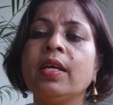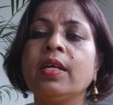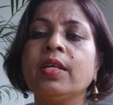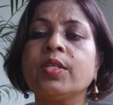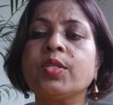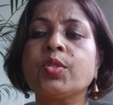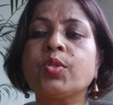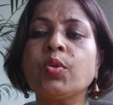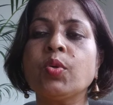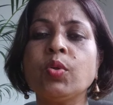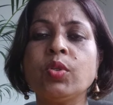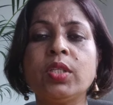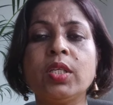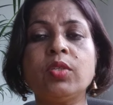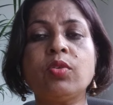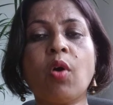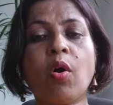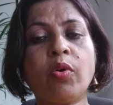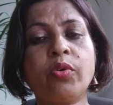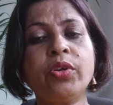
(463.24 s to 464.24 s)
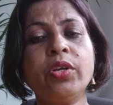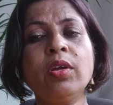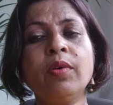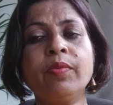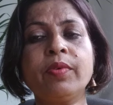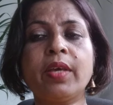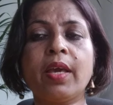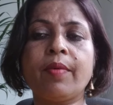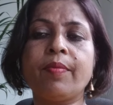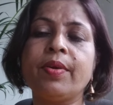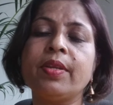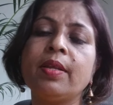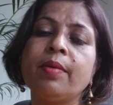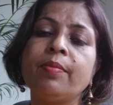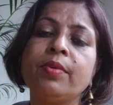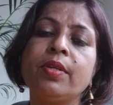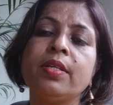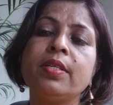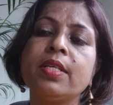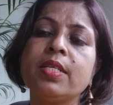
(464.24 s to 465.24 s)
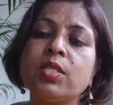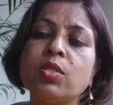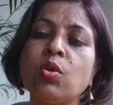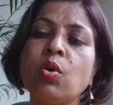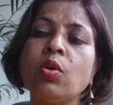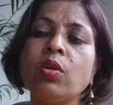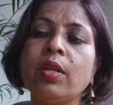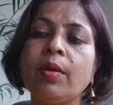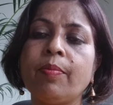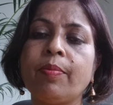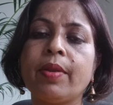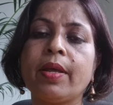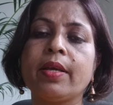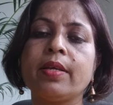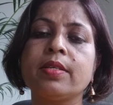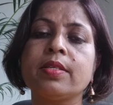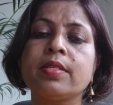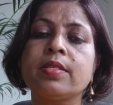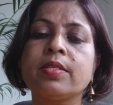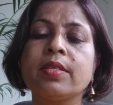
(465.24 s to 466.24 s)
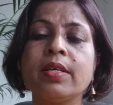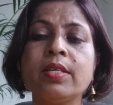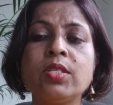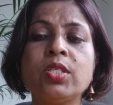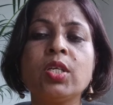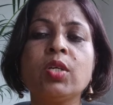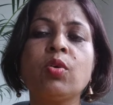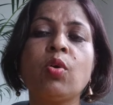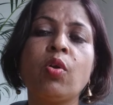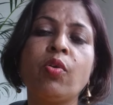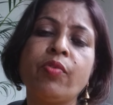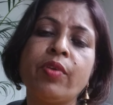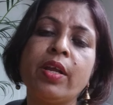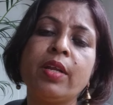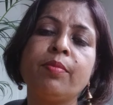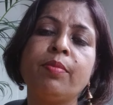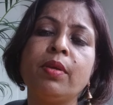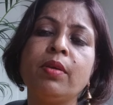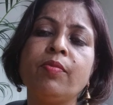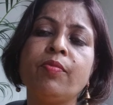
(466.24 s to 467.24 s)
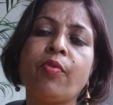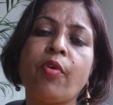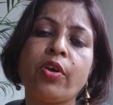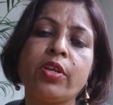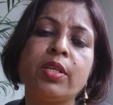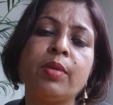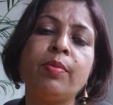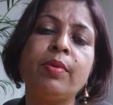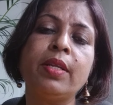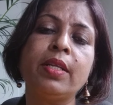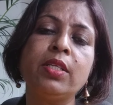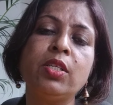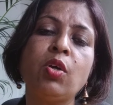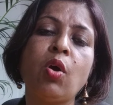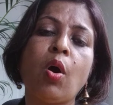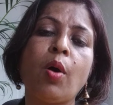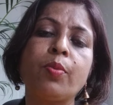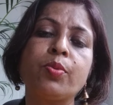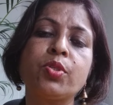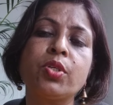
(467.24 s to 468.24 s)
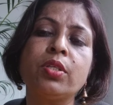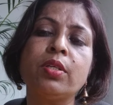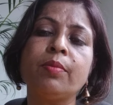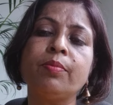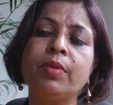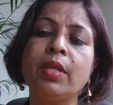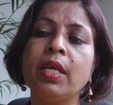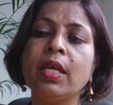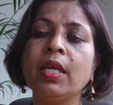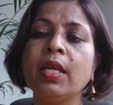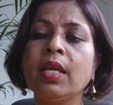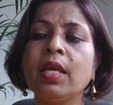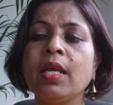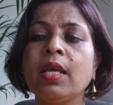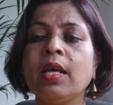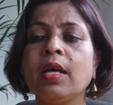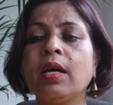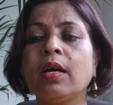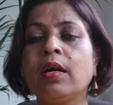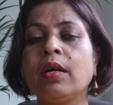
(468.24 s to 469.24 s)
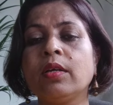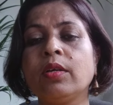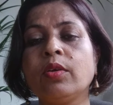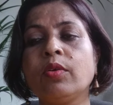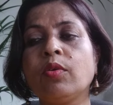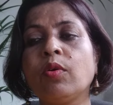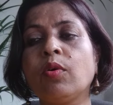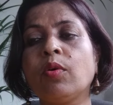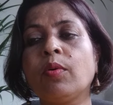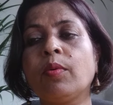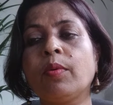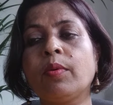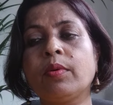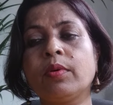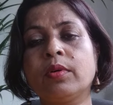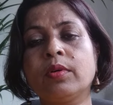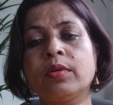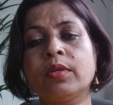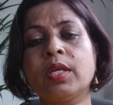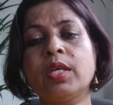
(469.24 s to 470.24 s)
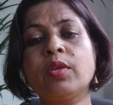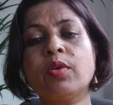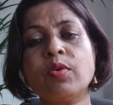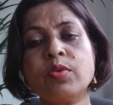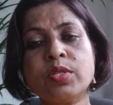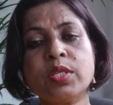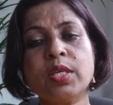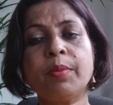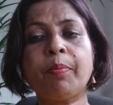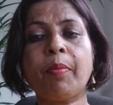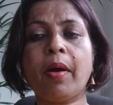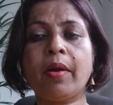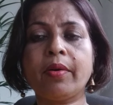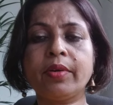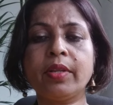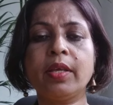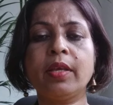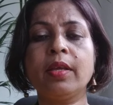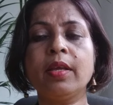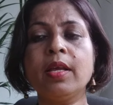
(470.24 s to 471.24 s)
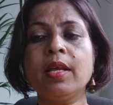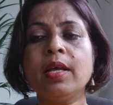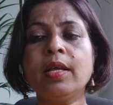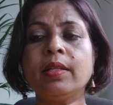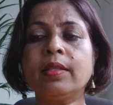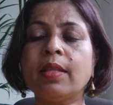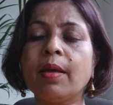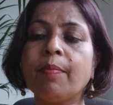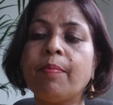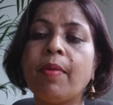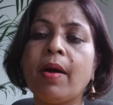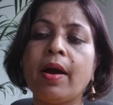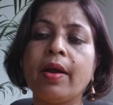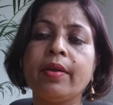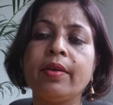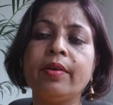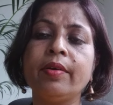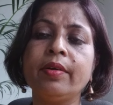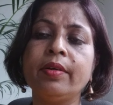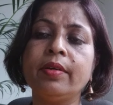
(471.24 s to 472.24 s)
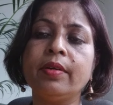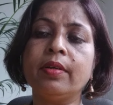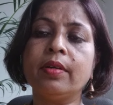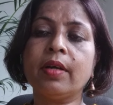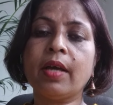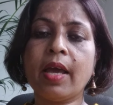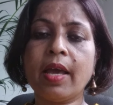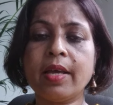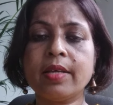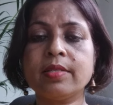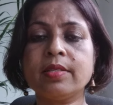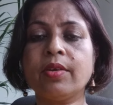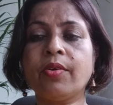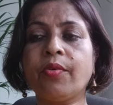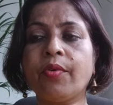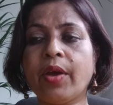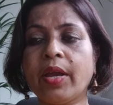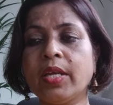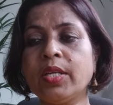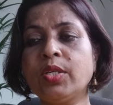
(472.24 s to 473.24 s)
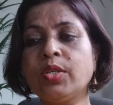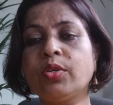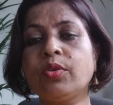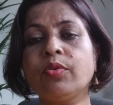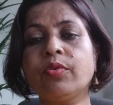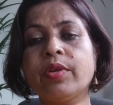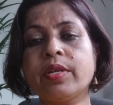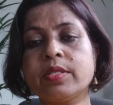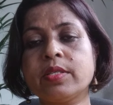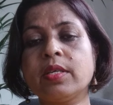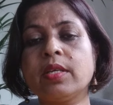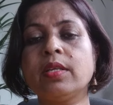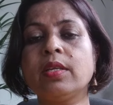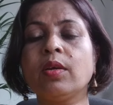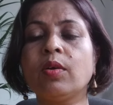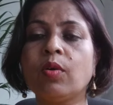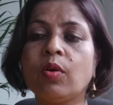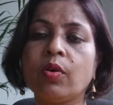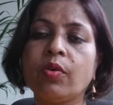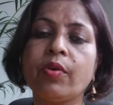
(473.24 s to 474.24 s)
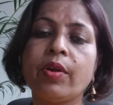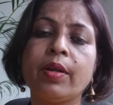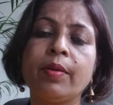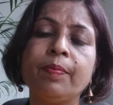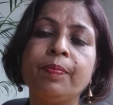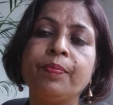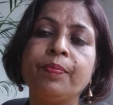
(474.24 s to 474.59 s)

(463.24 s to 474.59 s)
So the doctrine of caveat emptor does not apply. Such a contract being voidable at the option of the innocent party, the buyer has a right to rescind the contract.